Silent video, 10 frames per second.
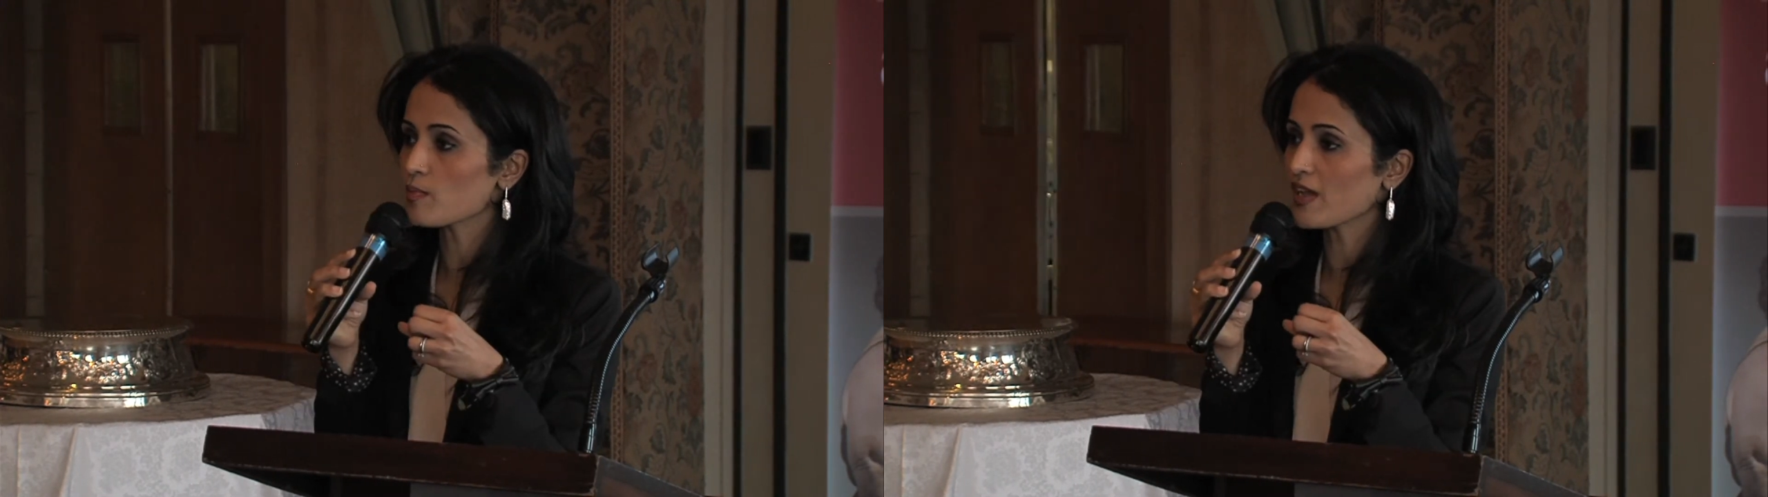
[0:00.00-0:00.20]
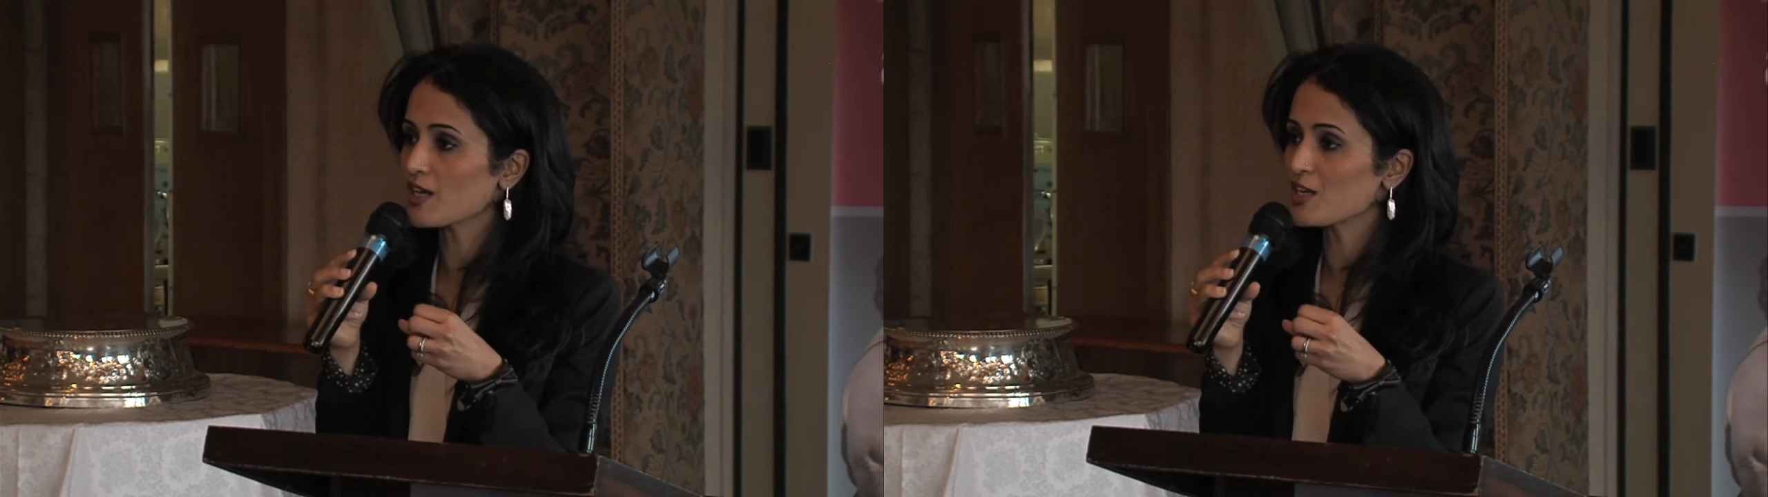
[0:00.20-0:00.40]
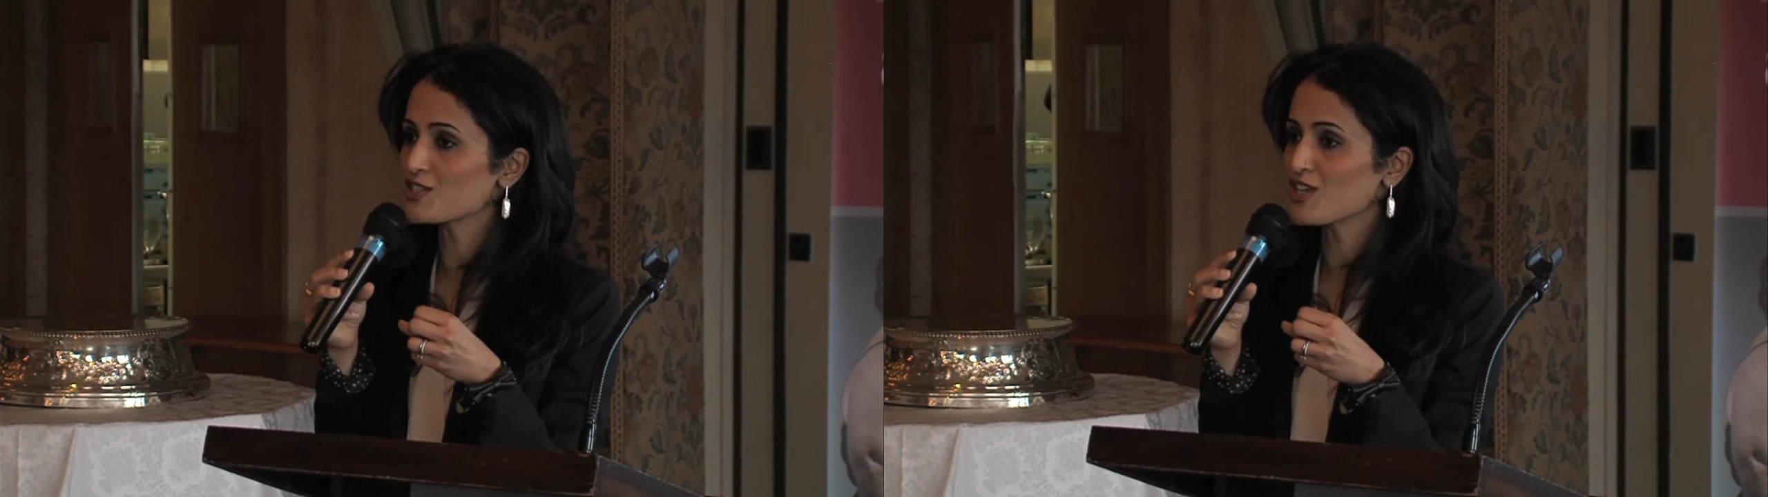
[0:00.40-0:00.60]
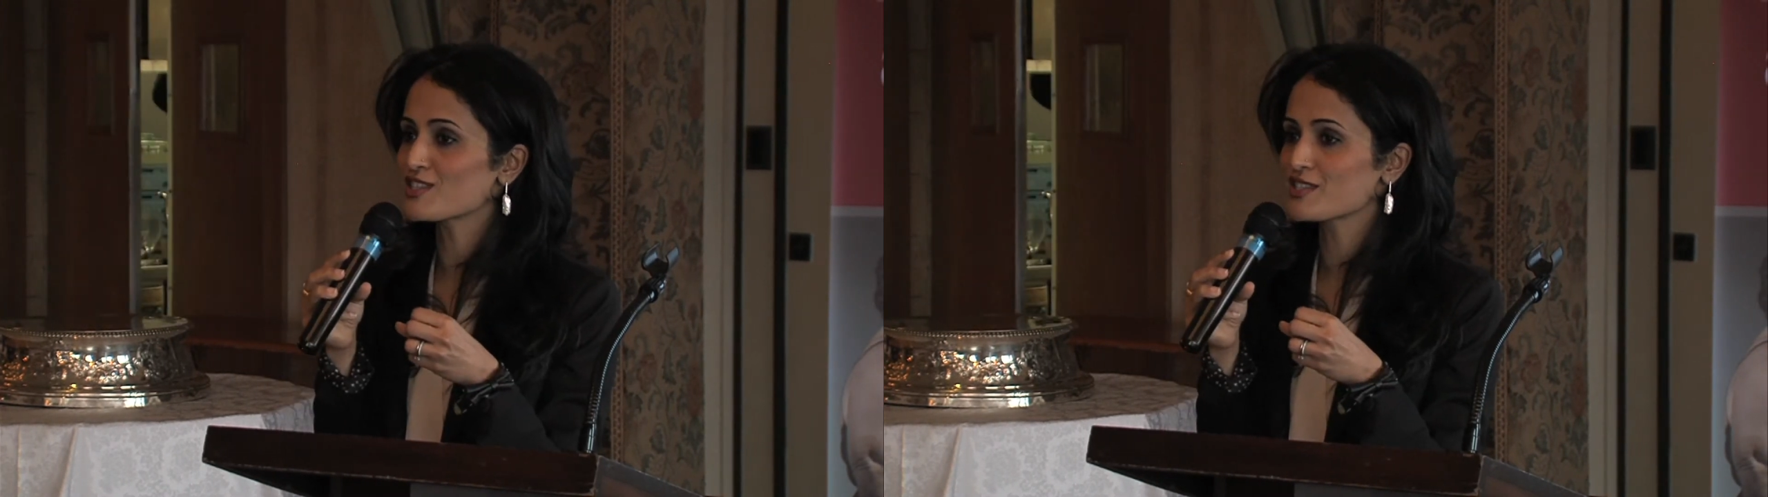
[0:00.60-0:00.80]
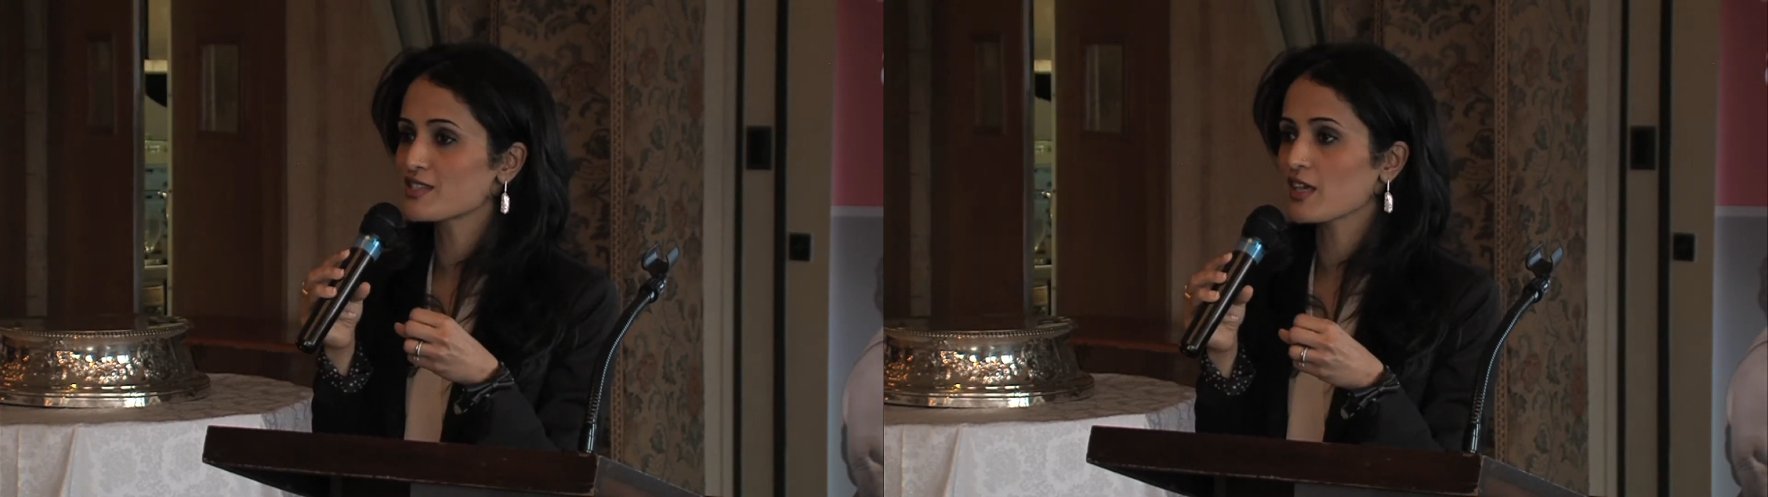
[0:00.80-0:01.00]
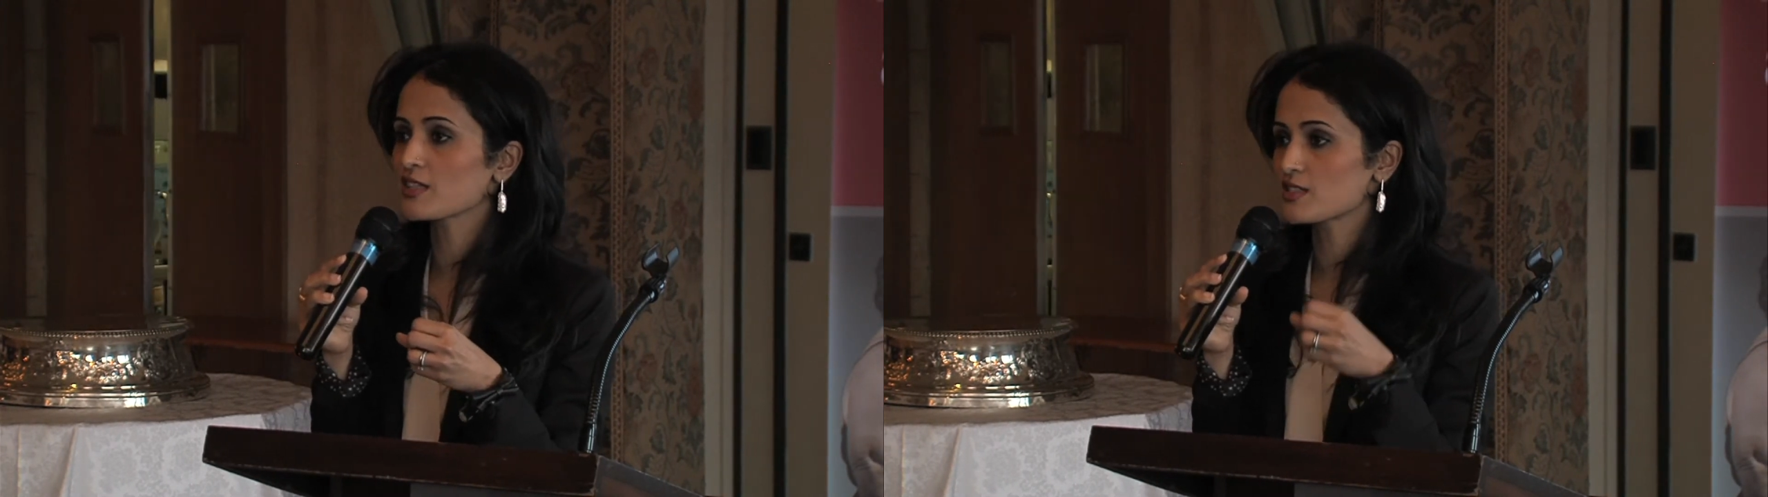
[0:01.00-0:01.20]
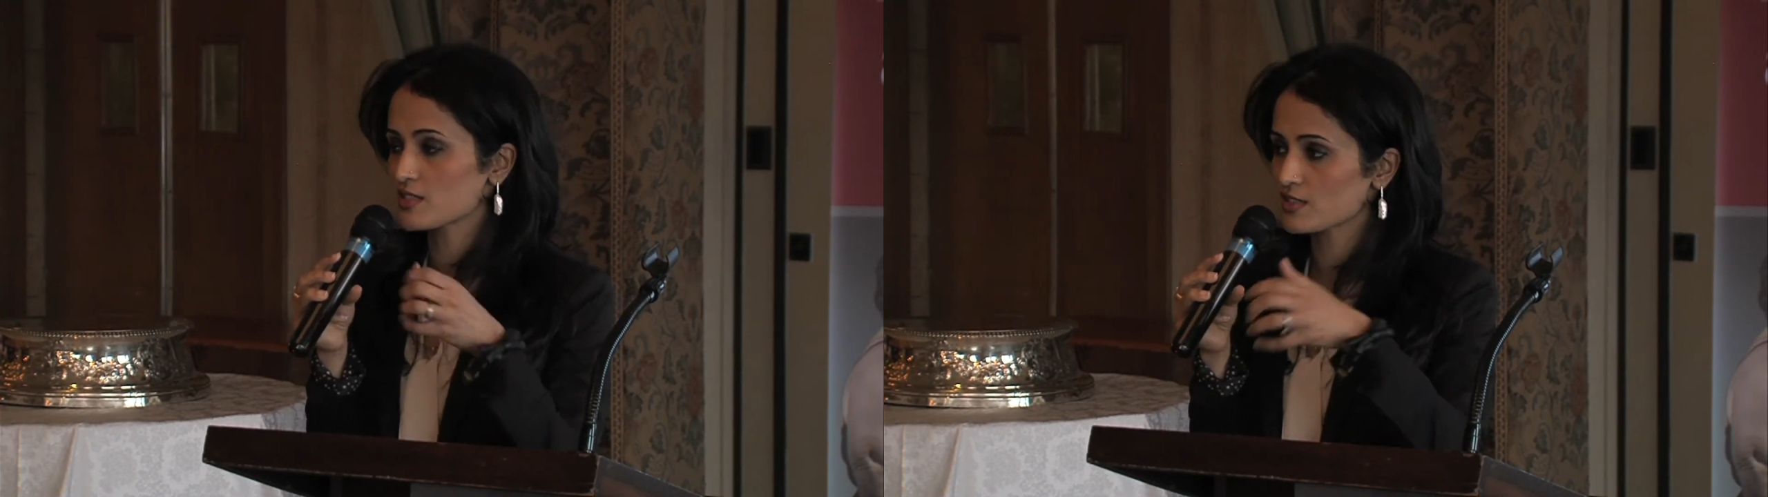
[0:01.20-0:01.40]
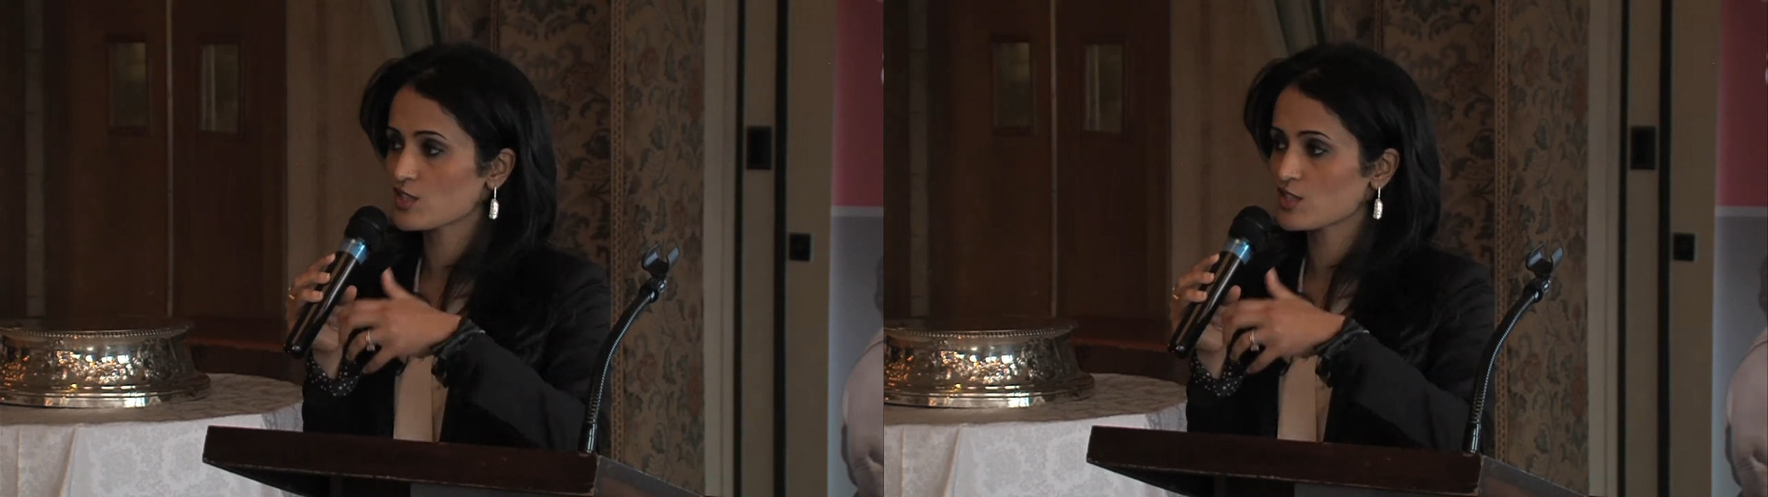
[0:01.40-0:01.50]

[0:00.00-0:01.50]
because it's